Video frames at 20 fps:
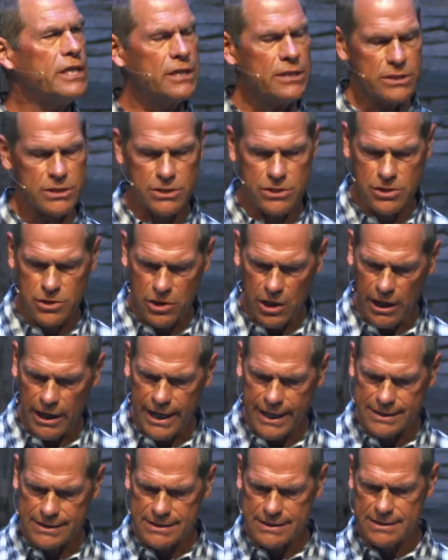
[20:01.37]
his
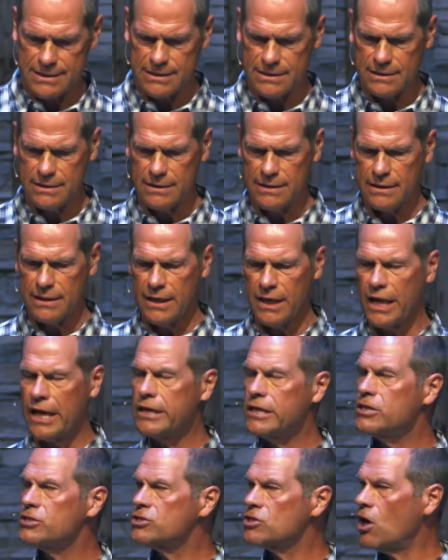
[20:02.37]
thoughts
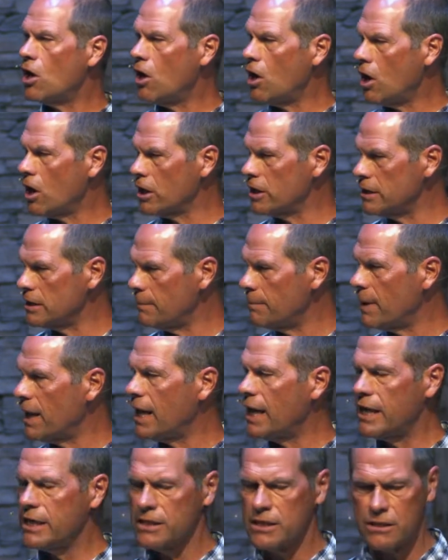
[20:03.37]
and his heart
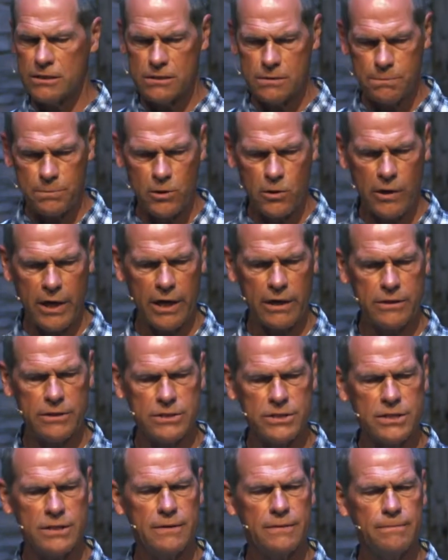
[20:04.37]
behind his
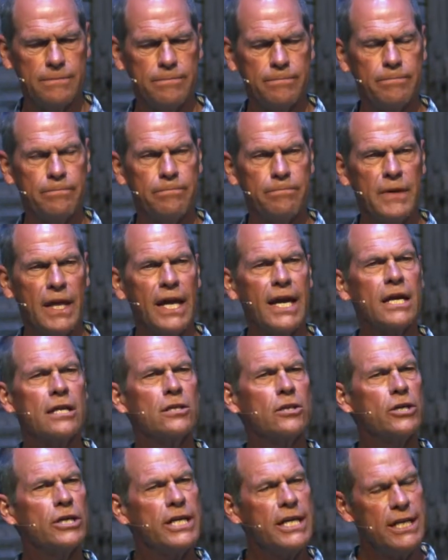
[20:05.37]
prayers.
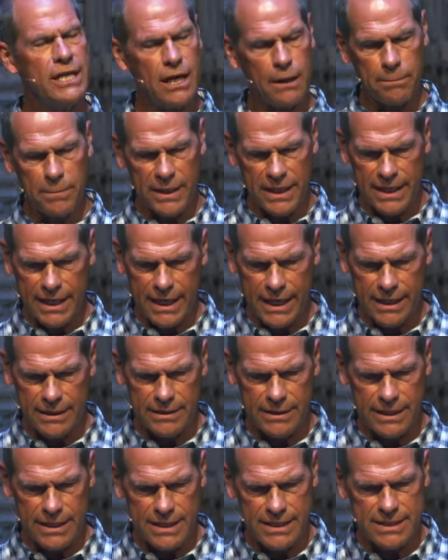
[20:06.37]
And looking up
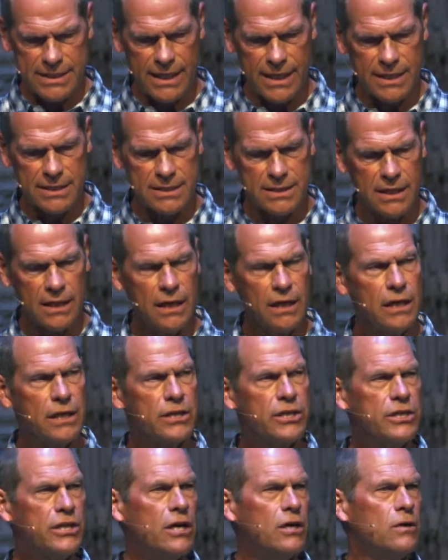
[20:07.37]
again, he says,
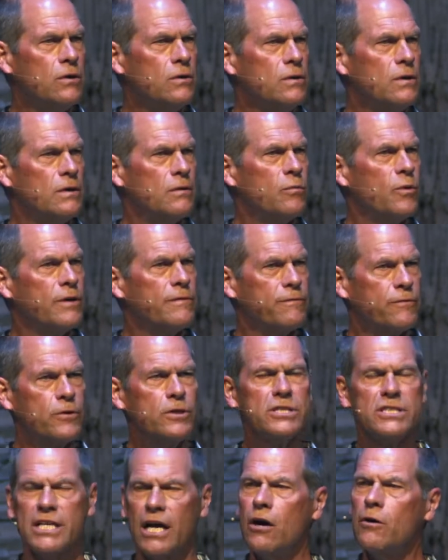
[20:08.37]
you know what
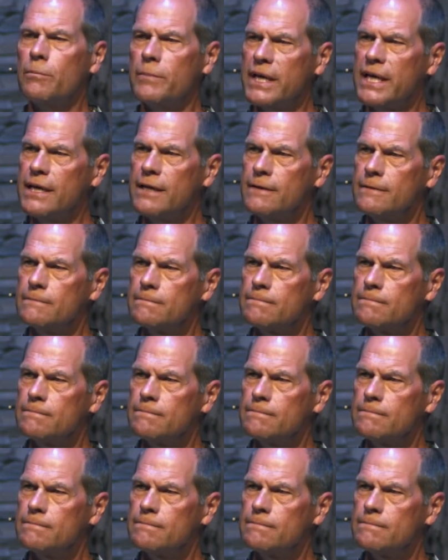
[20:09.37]
first helped me?